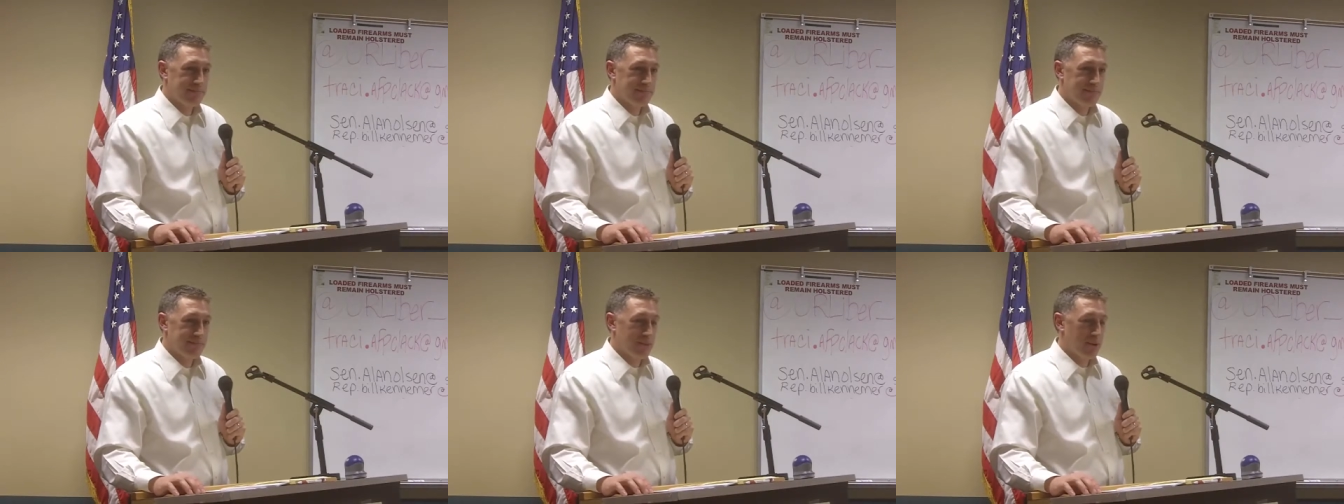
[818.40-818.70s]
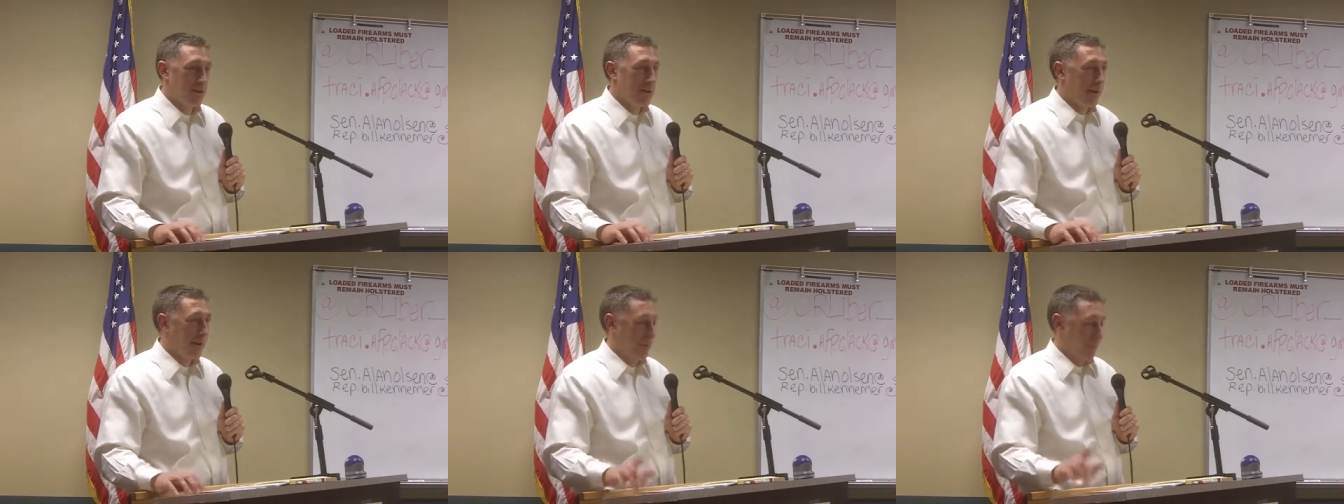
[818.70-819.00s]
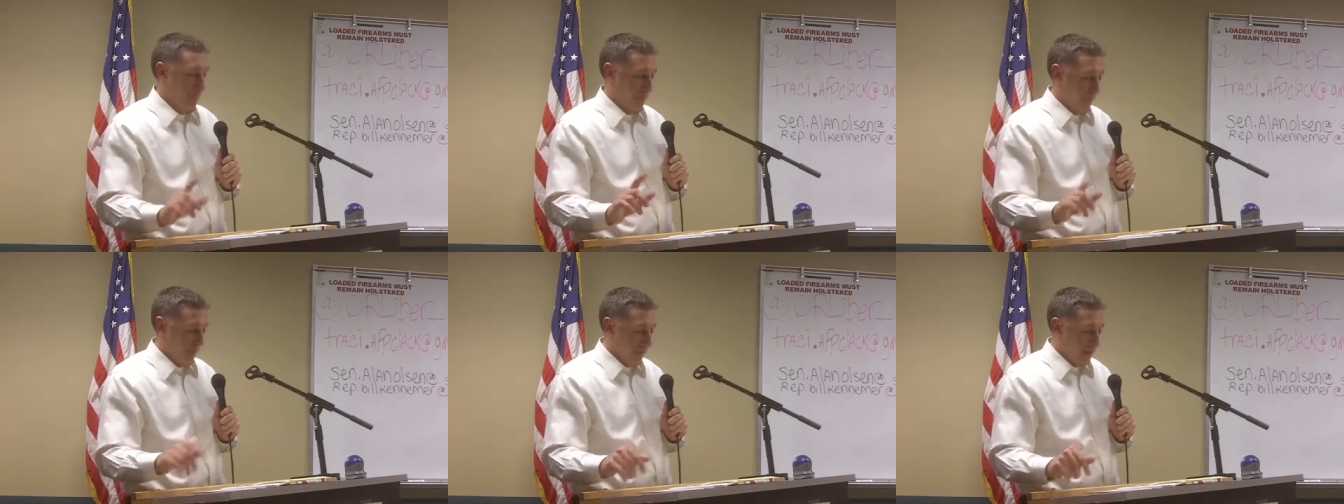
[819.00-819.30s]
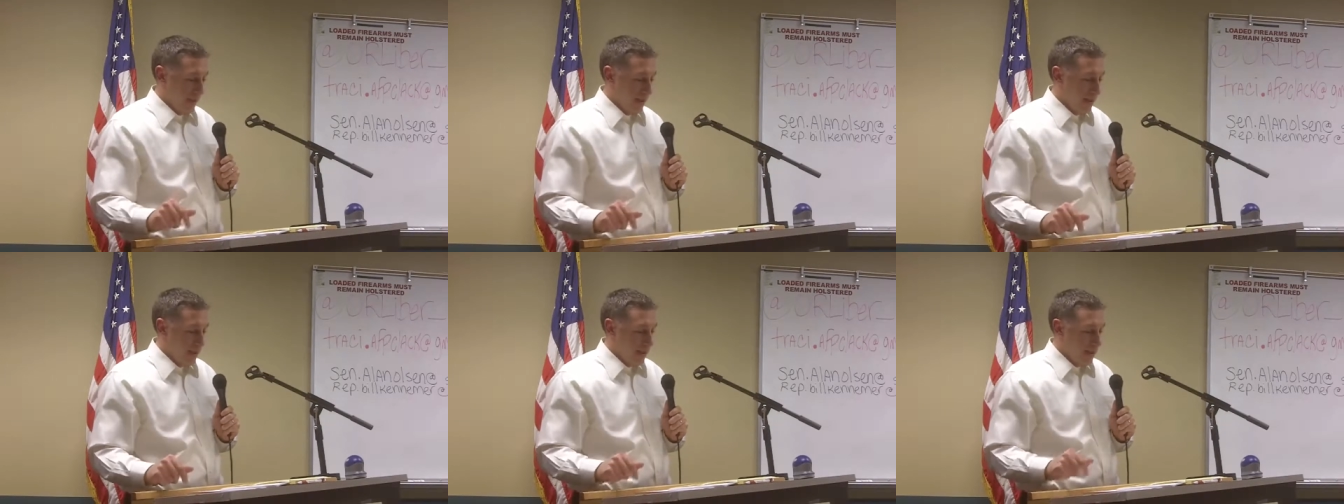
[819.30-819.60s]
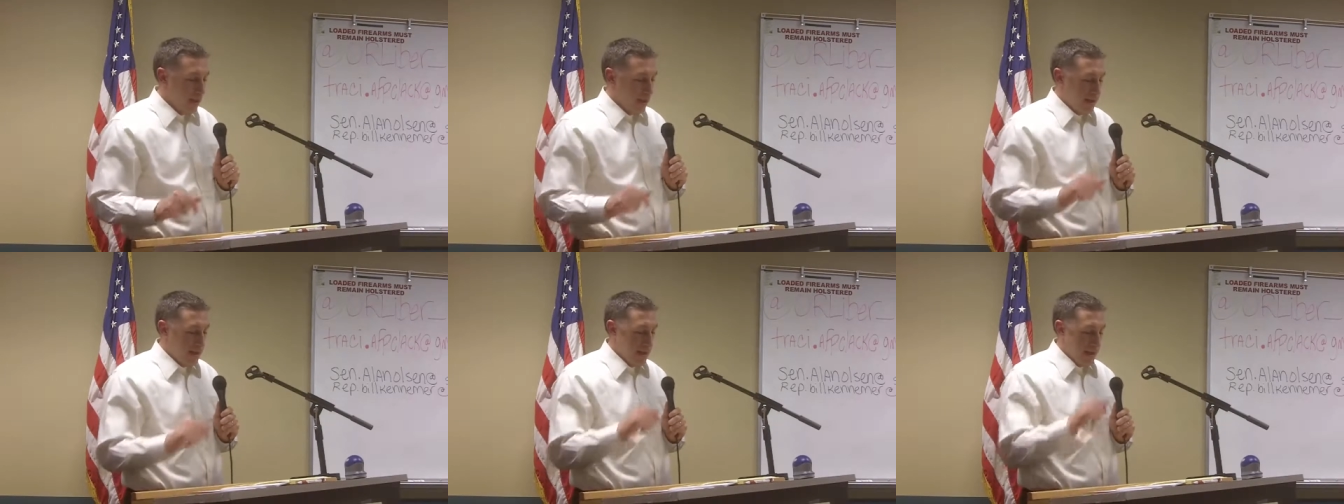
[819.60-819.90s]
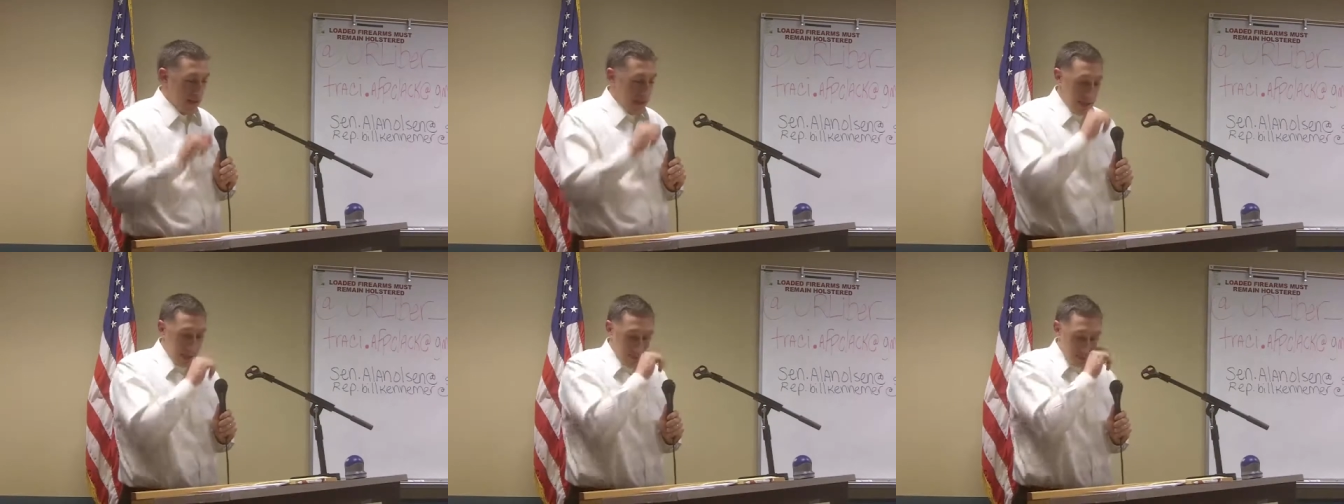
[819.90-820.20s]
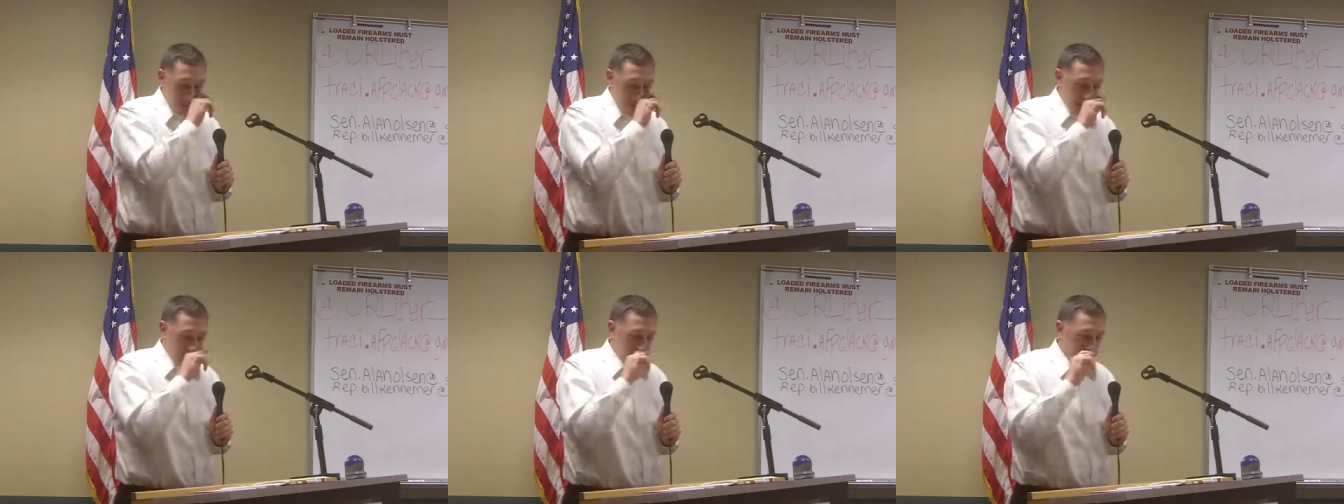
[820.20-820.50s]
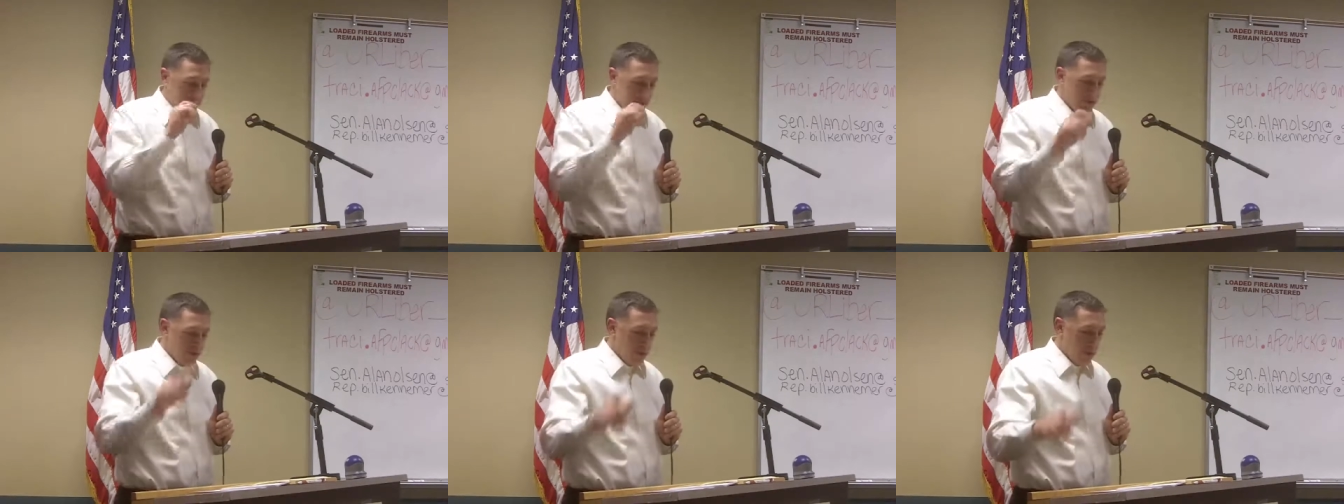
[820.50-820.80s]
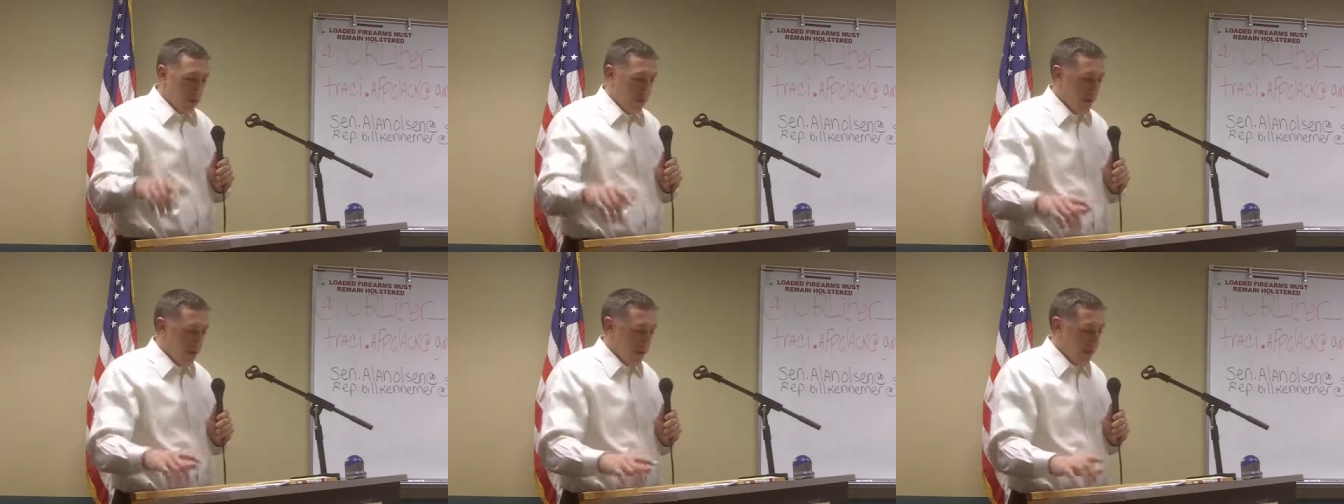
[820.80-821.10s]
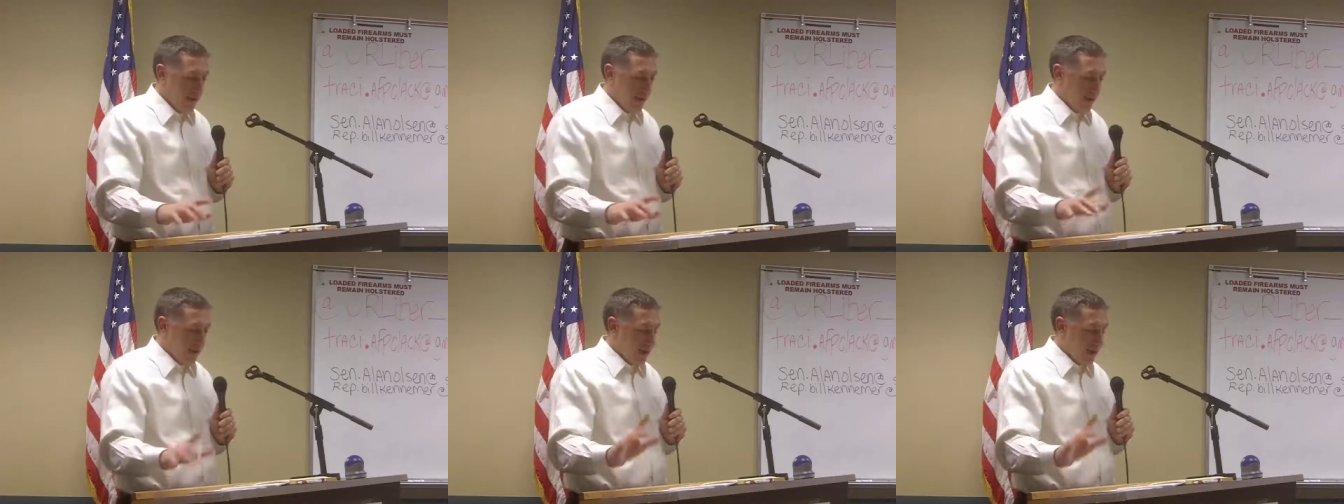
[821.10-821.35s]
minutes. Okay. Um, so I do need to move on.